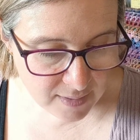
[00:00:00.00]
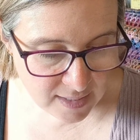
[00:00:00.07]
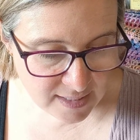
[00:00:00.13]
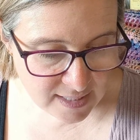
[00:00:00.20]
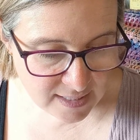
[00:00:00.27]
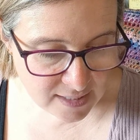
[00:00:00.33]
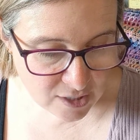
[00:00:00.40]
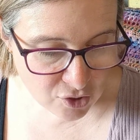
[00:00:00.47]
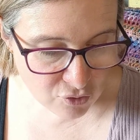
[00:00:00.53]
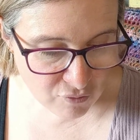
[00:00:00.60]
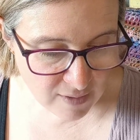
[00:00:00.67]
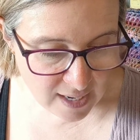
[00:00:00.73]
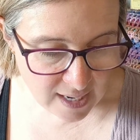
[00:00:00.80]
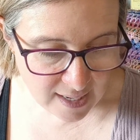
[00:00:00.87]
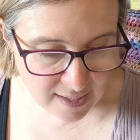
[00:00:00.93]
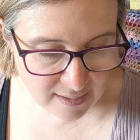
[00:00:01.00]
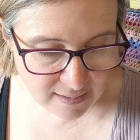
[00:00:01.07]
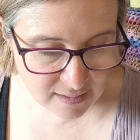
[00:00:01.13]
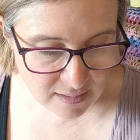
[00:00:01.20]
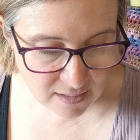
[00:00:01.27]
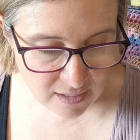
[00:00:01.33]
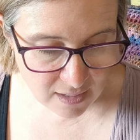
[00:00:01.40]
it is
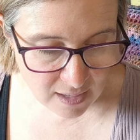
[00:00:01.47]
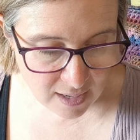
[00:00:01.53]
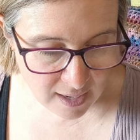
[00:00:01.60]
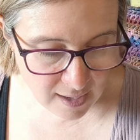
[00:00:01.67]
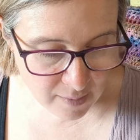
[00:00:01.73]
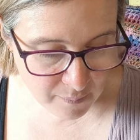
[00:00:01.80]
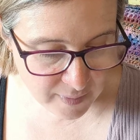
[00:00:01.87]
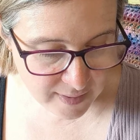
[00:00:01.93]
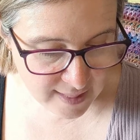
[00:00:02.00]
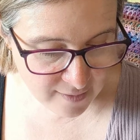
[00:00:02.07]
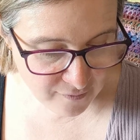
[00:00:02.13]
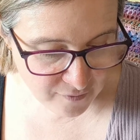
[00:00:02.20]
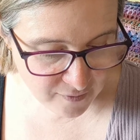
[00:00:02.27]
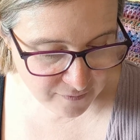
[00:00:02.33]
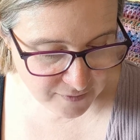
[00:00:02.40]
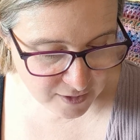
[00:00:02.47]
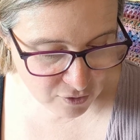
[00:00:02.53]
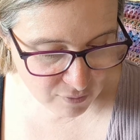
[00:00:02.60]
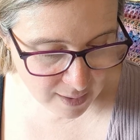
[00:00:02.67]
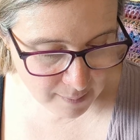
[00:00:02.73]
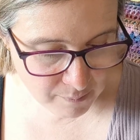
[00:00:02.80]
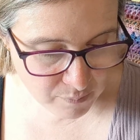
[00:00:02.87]
acrylic, but they're
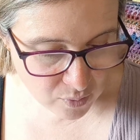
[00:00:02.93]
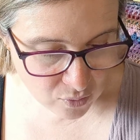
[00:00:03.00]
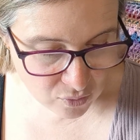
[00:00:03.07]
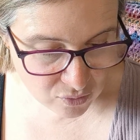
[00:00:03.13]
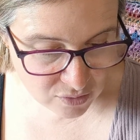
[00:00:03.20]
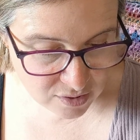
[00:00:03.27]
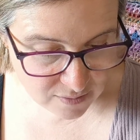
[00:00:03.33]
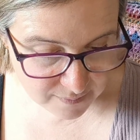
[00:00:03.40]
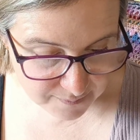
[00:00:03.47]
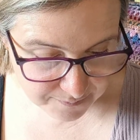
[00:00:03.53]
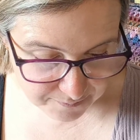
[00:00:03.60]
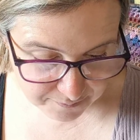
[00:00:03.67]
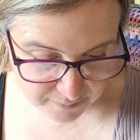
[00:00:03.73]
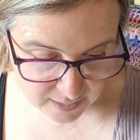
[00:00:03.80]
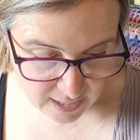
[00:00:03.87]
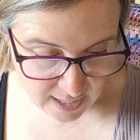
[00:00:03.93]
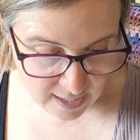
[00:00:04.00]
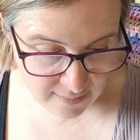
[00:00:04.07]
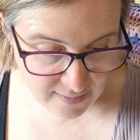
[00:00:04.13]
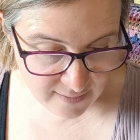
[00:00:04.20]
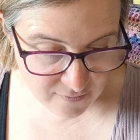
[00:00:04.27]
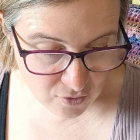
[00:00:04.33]
50-gram balls,
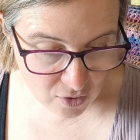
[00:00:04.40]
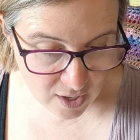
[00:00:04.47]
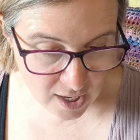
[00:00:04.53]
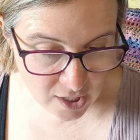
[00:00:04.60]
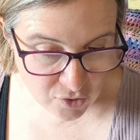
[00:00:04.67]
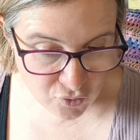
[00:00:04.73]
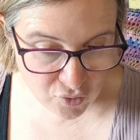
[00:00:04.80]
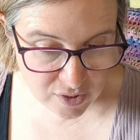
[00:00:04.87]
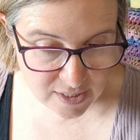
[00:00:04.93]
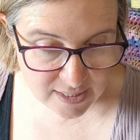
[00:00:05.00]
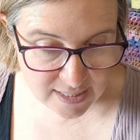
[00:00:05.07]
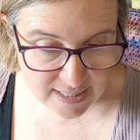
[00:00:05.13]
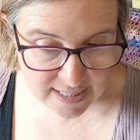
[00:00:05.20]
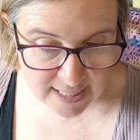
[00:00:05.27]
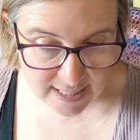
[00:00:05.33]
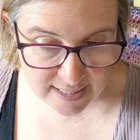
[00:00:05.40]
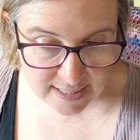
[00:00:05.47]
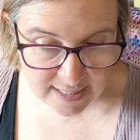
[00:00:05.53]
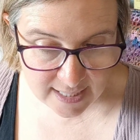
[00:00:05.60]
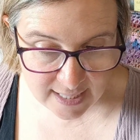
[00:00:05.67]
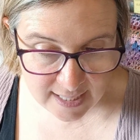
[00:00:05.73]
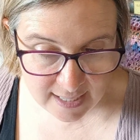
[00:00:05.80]
and they've got
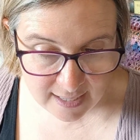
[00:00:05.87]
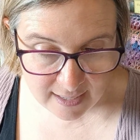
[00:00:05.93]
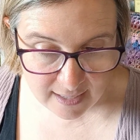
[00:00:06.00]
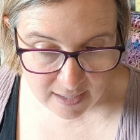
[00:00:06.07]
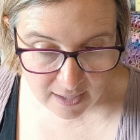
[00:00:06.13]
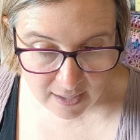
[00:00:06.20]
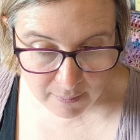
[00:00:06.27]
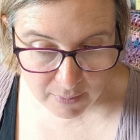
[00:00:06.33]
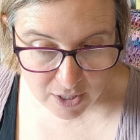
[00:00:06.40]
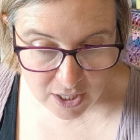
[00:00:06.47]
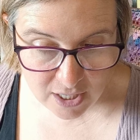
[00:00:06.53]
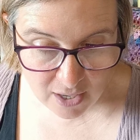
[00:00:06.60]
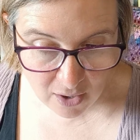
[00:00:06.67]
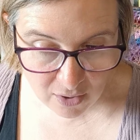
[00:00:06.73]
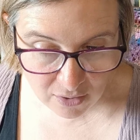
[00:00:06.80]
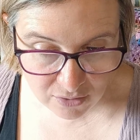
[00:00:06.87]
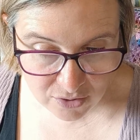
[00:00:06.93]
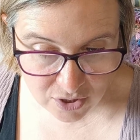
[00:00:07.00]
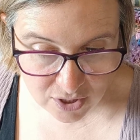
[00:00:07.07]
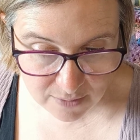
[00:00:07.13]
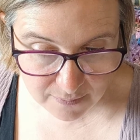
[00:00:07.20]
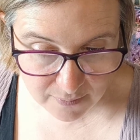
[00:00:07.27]
160
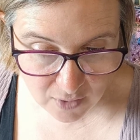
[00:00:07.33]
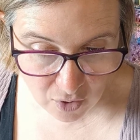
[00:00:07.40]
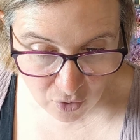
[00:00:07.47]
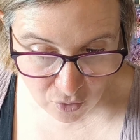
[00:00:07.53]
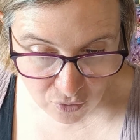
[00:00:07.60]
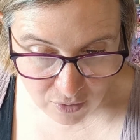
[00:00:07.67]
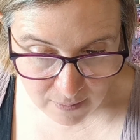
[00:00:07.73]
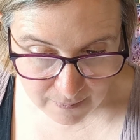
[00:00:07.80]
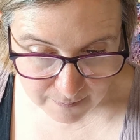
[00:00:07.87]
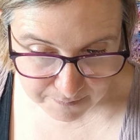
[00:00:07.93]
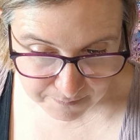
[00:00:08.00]
yards on,